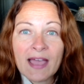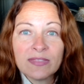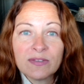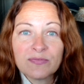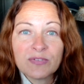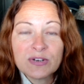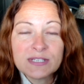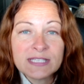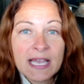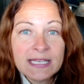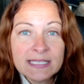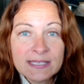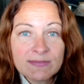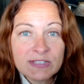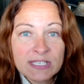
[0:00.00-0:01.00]
At the first
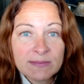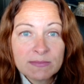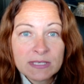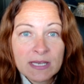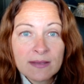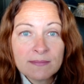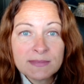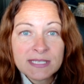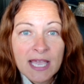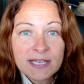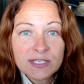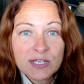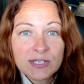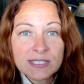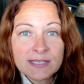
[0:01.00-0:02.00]
signs of symptoms,
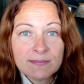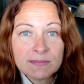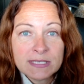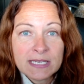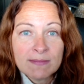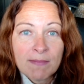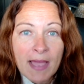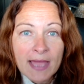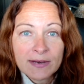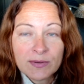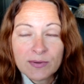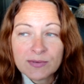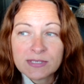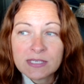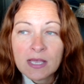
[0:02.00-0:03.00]
I took some
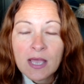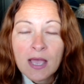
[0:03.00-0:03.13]
D-mannose.